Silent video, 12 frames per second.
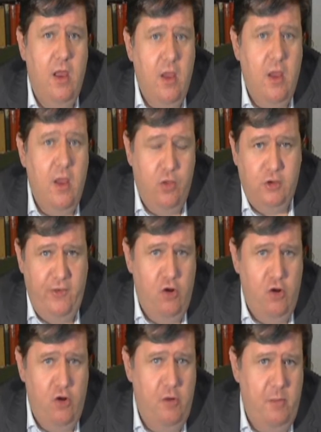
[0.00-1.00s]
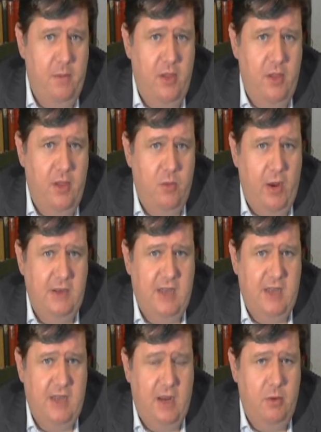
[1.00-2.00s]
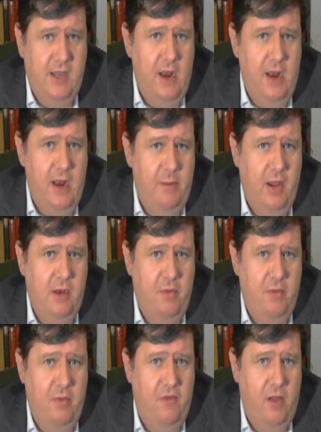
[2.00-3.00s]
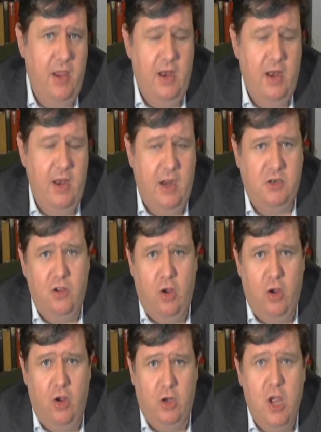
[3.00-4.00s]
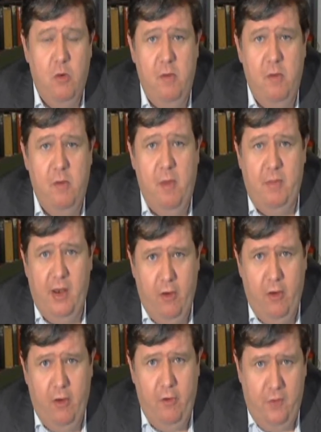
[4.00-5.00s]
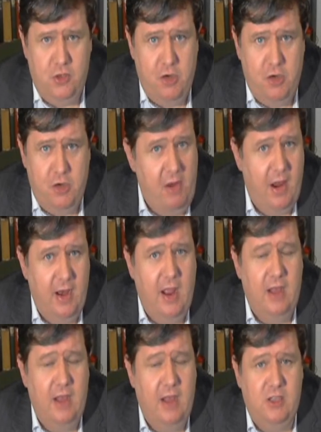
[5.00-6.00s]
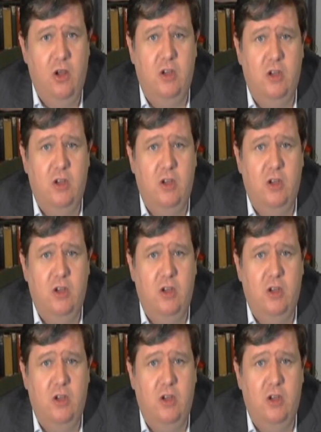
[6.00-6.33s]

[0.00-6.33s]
Those of you who remember that when Saddam Hussein appeared before the International Court will remember that he refused to recognise the court,